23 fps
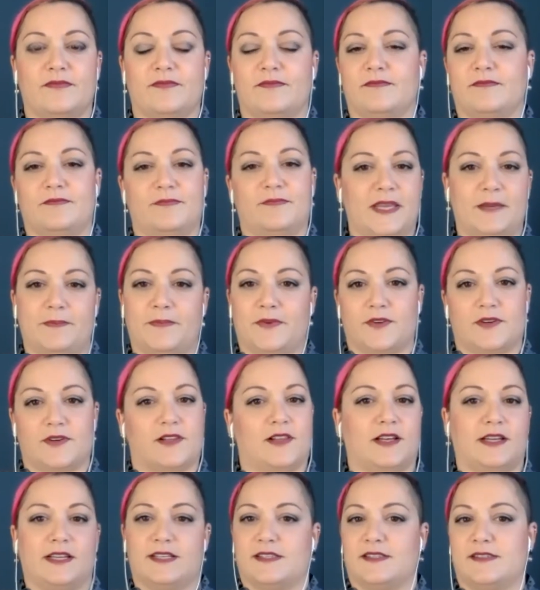people,
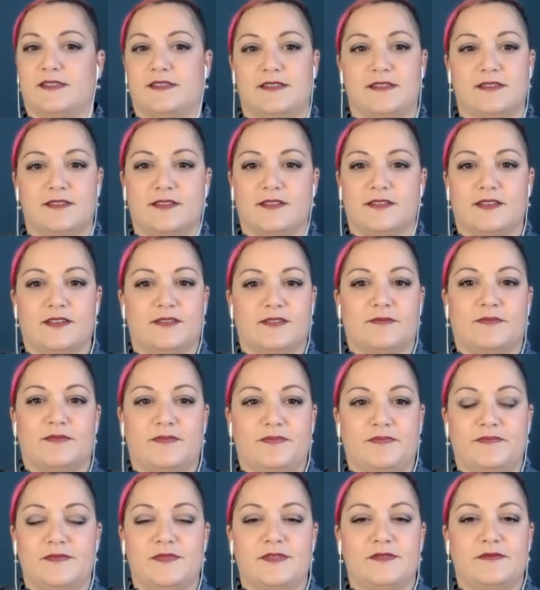clients
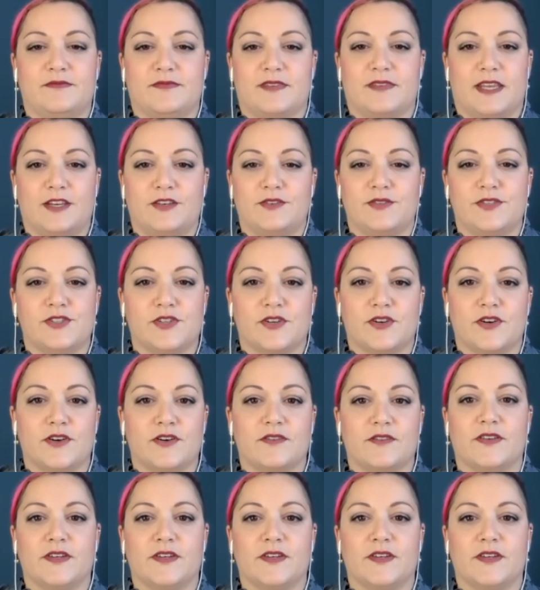can you serve?